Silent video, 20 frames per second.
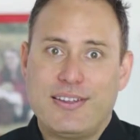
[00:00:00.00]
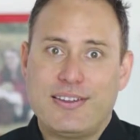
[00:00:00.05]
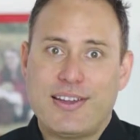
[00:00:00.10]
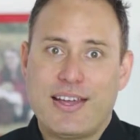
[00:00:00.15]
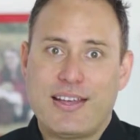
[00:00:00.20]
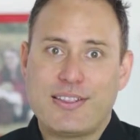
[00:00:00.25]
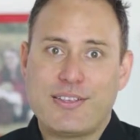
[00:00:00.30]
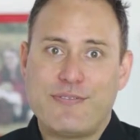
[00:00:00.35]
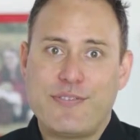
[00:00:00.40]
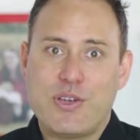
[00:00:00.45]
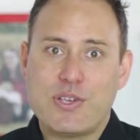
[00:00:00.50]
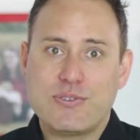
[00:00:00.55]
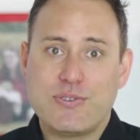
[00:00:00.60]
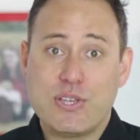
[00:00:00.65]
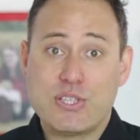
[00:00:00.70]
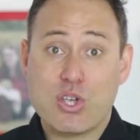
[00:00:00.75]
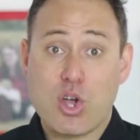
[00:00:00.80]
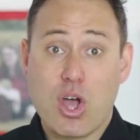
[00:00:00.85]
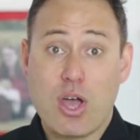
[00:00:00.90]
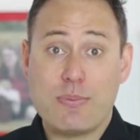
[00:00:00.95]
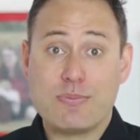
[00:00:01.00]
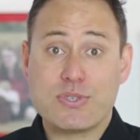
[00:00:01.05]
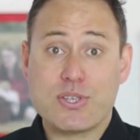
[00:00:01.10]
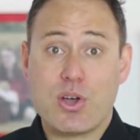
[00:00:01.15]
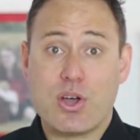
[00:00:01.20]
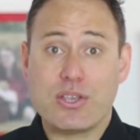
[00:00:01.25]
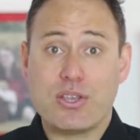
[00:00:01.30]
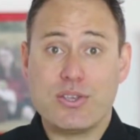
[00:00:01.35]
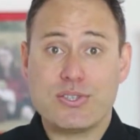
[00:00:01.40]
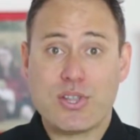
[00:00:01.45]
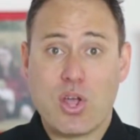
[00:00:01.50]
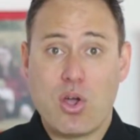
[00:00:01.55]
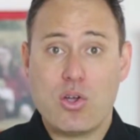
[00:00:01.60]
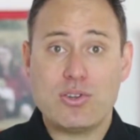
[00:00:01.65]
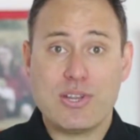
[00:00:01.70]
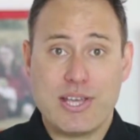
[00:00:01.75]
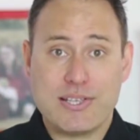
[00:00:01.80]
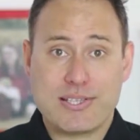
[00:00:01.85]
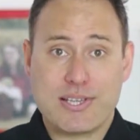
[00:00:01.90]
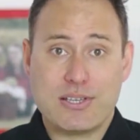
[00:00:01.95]
Now, the first few times I used
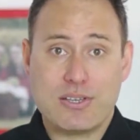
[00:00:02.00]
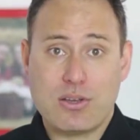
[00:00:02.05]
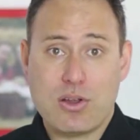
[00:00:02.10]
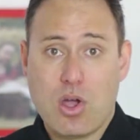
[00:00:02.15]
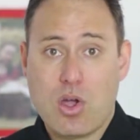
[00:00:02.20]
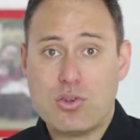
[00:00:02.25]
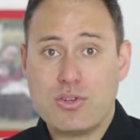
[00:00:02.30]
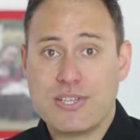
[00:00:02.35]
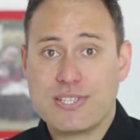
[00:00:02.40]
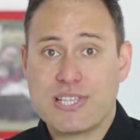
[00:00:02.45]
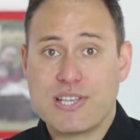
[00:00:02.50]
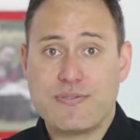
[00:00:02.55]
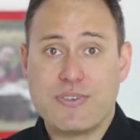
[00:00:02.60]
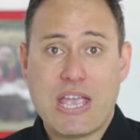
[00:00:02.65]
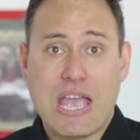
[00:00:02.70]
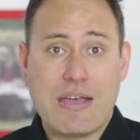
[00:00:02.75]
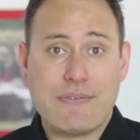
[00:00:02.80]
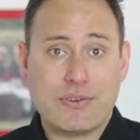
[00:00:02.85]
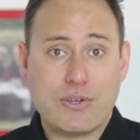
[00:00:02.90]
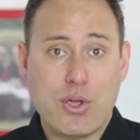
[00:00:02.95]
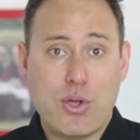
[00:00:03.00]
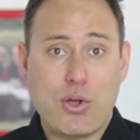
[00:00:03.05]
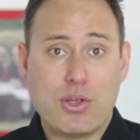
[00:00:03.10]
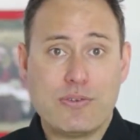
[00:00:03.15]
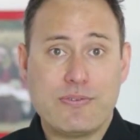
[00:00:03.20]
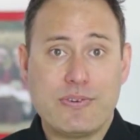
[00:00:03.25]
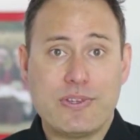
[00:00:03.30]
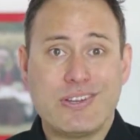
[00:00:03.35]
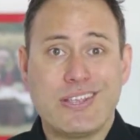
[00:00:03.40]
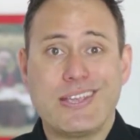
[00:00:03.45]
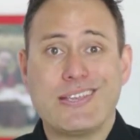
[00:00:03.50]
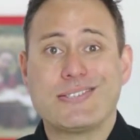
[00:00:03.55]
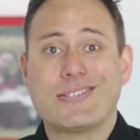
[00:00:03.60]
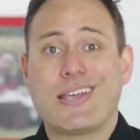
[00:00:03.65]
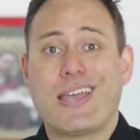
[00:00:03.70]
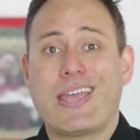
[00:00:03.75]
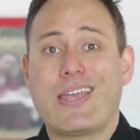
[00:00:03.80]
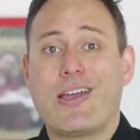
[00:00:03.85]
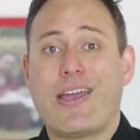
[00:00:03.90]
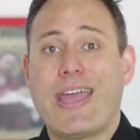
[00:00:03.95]
Odesk, and Odesk, if you haven't heard of it, is
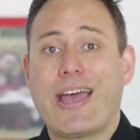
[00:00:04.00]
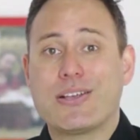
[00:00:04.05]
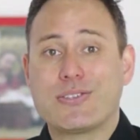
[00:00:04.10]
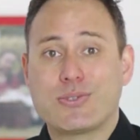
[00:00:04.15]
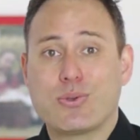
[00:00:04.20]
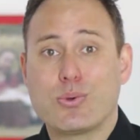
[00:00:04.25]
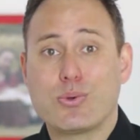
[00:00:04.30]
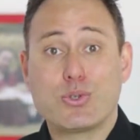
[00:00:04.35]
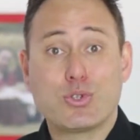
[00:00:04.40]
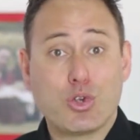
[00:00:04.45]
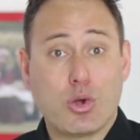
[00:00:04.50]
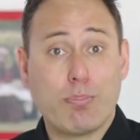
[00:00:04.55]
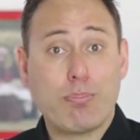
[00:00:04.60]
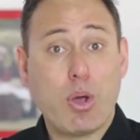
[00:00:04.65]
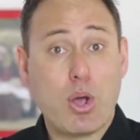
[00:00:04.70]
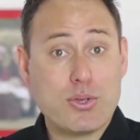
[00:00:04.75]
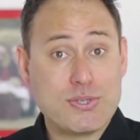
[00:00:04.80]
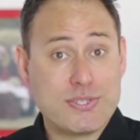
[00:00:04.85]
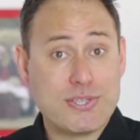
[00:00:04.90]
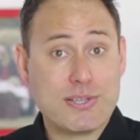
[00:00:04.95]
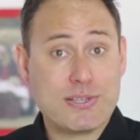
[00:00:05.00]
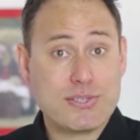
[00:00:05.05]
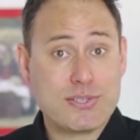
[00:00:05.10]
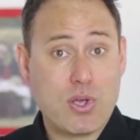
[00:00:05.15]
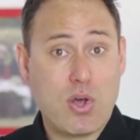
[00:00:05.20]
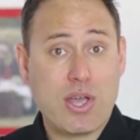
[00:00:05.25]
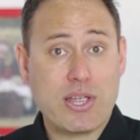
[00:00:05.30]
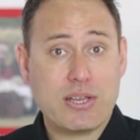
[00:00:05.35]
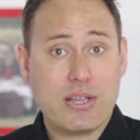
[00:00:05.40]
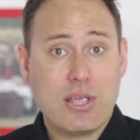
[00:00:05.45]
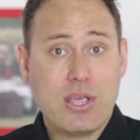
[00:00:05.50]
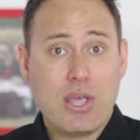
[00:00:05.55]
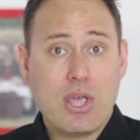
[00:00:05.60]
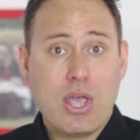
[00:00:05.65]
a outsourced job posting site.